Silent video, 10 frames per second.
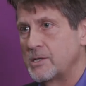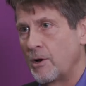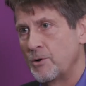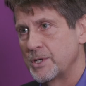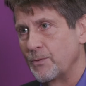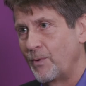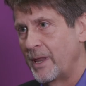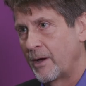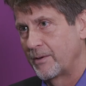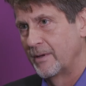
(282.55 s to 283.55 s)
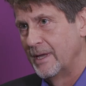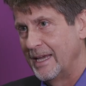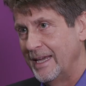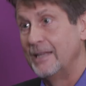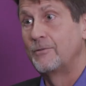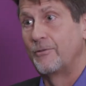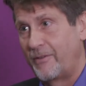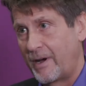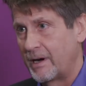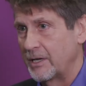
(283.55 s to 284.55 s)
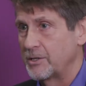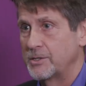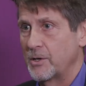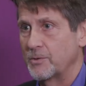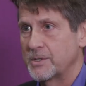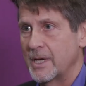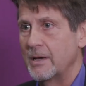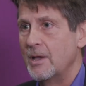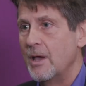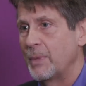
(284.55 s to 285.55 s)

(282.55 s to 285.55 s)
solution without interfering, so to say,